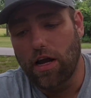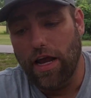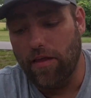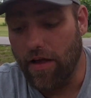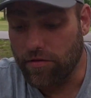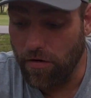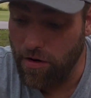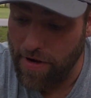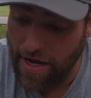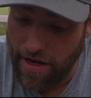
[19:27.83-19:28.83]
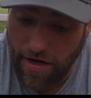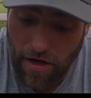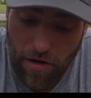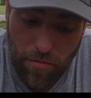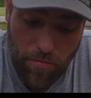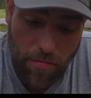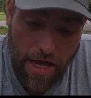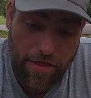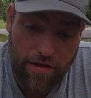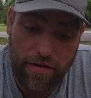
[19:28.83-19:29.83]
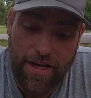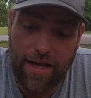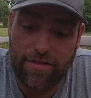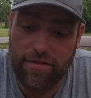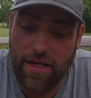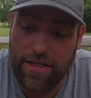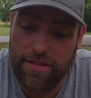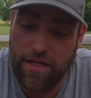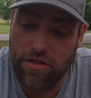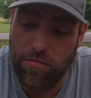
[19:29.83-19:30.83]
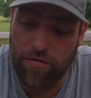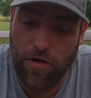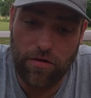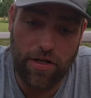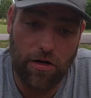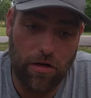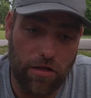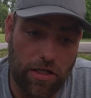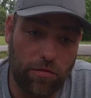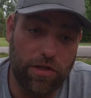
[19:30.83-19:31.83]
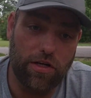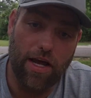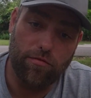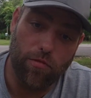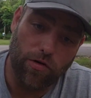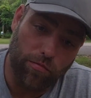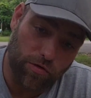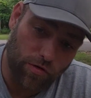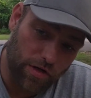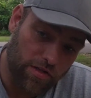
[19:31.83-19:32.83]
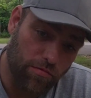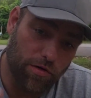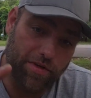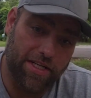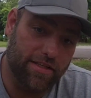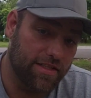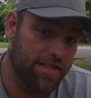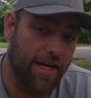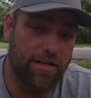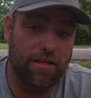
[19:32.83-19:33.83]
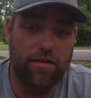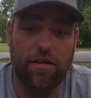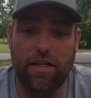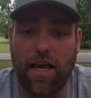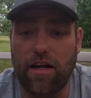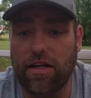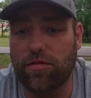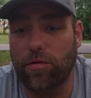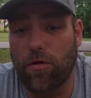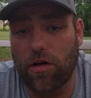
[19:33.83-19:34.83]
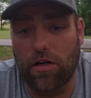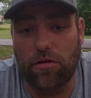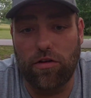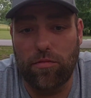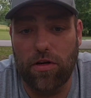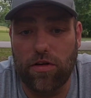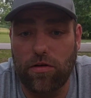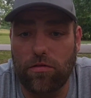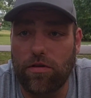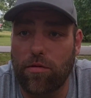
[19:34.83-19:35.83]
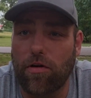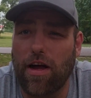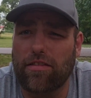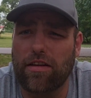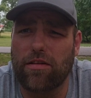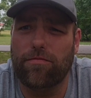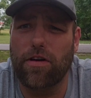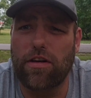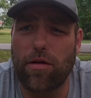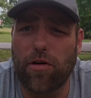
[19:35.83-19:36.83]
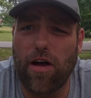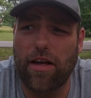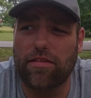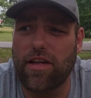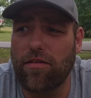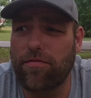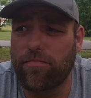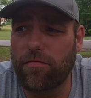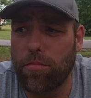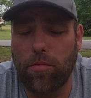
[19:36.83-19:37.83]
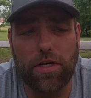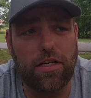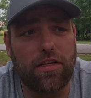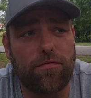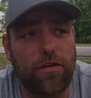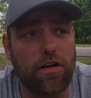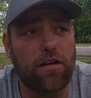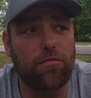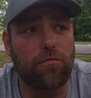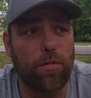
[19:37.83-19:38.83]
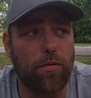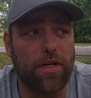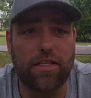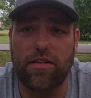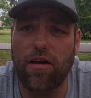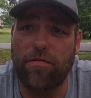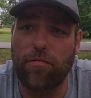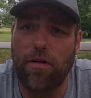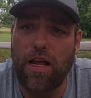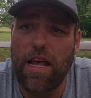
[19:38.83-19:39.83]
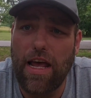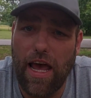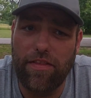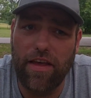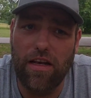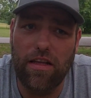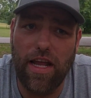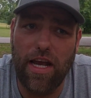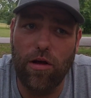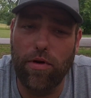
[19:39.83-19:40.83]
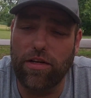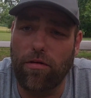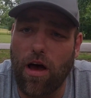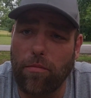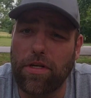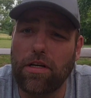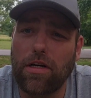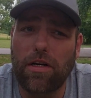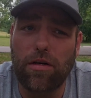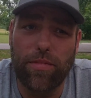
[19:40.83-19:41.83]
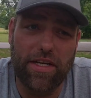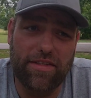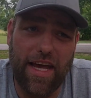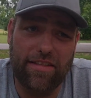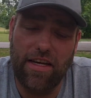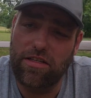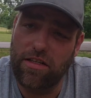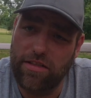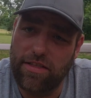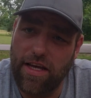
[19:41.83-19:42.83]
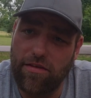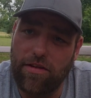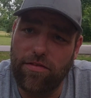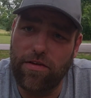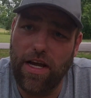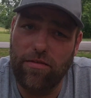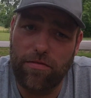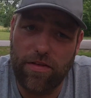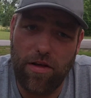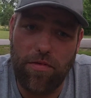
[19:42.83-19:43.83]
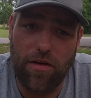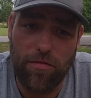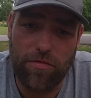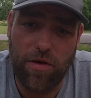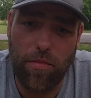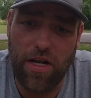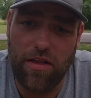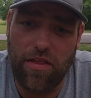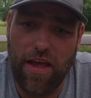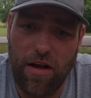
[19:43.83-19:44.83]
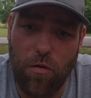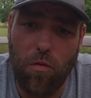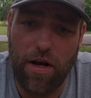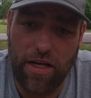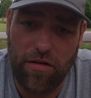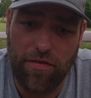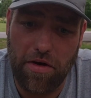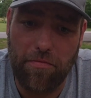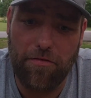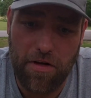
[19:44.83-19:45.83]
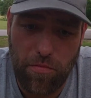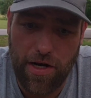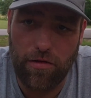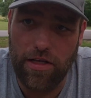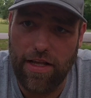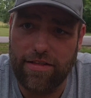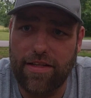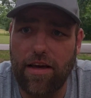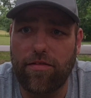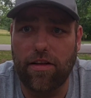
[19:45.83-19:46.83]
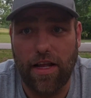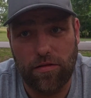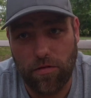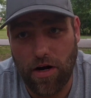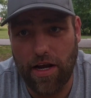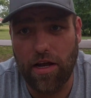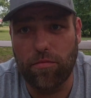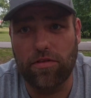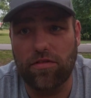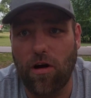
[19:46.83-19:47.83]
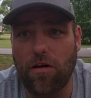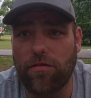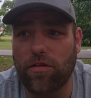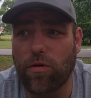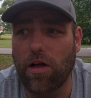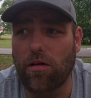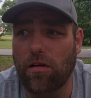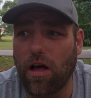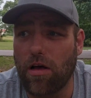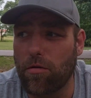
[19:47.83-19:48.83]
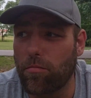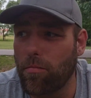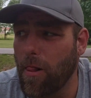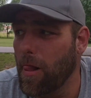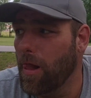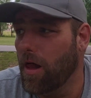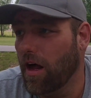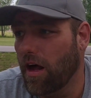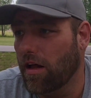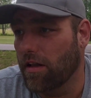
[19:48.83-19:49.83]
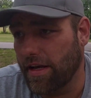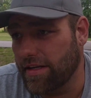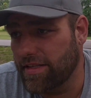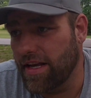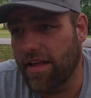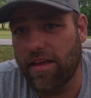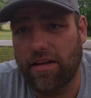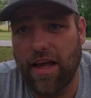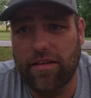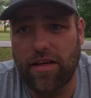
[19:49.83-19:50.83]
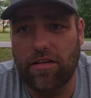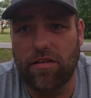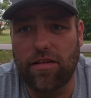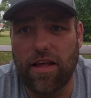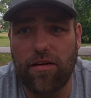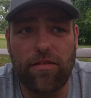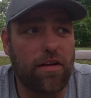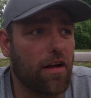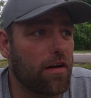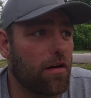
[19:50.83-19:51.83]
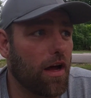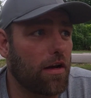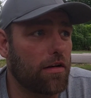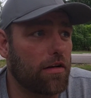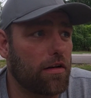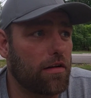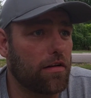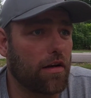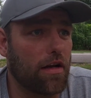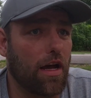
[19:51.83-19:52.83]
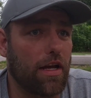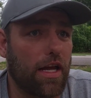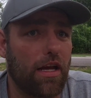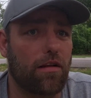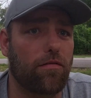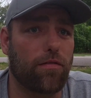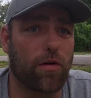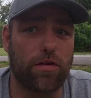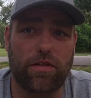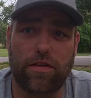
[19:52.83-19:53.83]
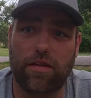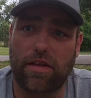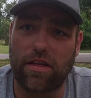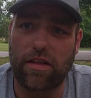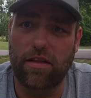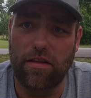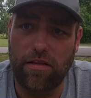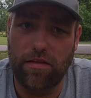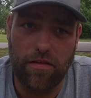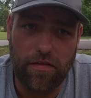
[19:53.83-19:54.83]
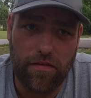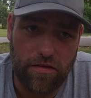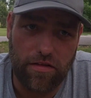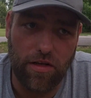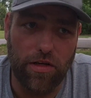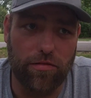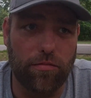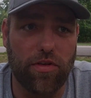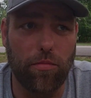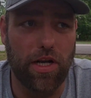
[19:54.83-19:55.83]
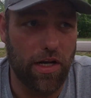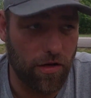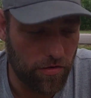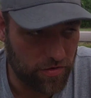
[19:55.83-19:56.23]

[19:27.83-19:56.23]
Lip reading: And that's where I'm at. I think the taxes, like I said, should be voluntary. We should have a multiple choice to where we get to decide to the entities we want to contribute to. Democrats could fund Democrat stuff. Republicans could fund Republican stuff. And at the end of the day, nobody's robbed, because taxation is theft. If you take something from somebody that they don't want to give up, fundamentally that's theft. And that's where I am as sheriff as well. Like I said, I think taxation is theft, and I can't enforce stealing from somebody else.